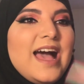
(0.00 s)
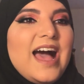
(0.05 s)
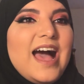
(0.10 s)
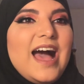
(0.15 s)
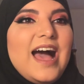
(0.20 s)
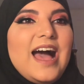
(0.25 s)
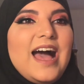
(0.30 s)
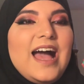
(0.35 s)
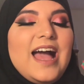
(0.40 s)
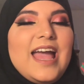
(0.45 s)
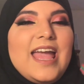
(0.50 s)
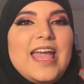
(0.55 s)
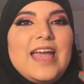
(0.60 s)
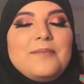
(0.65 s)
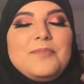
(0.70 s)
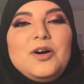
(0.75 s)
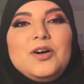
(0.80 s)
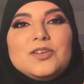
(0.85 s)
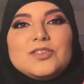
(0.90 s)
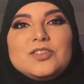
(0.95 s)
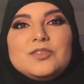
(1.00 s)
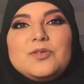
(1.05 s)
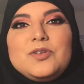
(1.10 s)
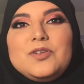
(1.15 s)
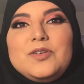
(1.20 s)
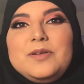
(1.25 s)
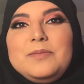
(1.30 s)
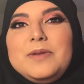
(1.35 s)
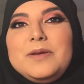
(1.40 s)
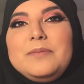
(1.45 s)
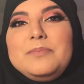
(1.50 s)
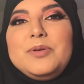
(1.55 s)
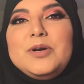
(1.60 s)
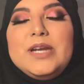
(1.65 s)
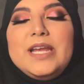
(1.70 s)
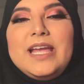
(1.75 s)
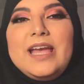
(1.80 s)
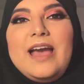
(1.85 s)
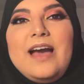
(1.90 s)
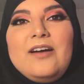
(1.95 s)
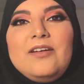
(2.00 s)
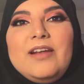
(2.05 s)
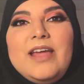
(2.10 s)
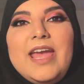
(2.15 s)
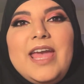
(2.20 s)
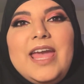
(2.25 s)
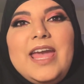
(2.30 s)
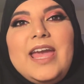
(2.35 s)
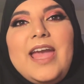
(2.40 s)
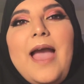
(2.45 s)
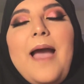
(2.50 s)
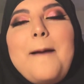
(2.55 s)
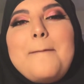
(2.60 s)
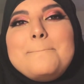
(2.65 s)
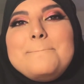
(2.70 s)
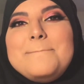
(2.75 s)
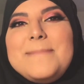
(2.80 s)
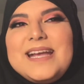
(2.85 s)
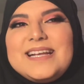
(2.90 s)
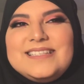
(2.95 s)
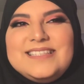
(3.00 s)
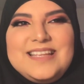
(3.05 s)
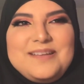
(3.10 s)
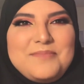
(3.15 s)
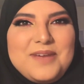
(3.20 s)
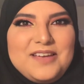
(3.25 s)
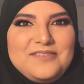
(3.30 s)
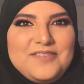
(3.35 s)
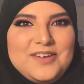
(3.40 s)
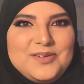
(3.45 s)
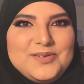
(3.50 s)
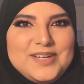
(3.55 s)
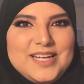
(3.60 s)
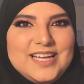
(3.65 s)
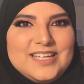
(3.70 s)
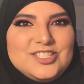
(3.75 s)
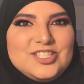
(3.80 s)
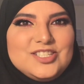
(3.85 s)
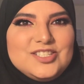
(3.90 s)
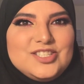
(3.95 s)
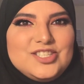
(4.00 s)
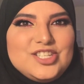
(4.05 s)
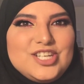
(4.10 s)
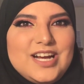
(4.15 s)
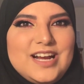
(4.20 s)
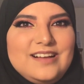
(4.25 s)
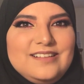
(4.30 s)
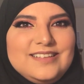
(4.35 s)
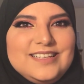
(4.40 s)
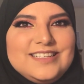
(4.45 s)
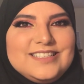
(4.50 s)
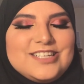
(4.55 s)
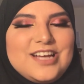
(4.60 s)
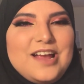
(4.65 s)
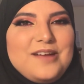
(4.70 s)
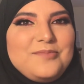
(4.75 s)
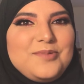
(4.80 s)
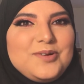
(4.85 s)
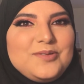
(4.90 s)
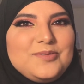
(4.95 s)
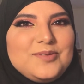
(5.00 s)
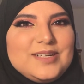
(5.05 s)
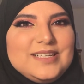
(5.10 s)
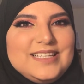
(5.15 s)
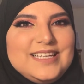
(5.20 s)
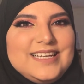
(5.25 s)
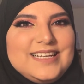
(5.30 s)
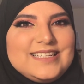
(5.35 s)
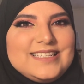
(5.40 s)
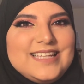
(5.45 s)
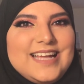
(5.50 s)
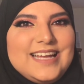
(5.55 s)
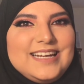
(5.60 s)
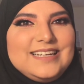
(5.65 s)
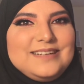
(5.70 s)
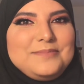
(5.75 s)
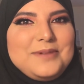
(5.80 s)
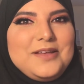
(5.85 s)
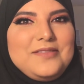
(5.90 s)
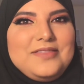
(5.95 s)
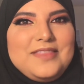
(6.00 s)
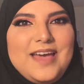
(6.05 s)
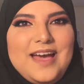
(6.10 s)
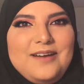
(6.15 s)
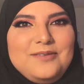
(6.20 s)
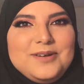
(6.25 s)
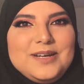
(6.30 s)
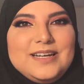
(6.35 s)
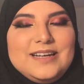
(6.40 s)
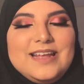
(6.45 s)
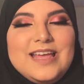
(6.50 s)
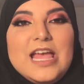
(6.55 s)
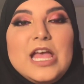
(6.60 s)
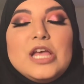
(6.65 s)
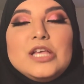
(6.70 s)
I am also going to be putting out a mixing my foundations challenge. I'm really excited about that one.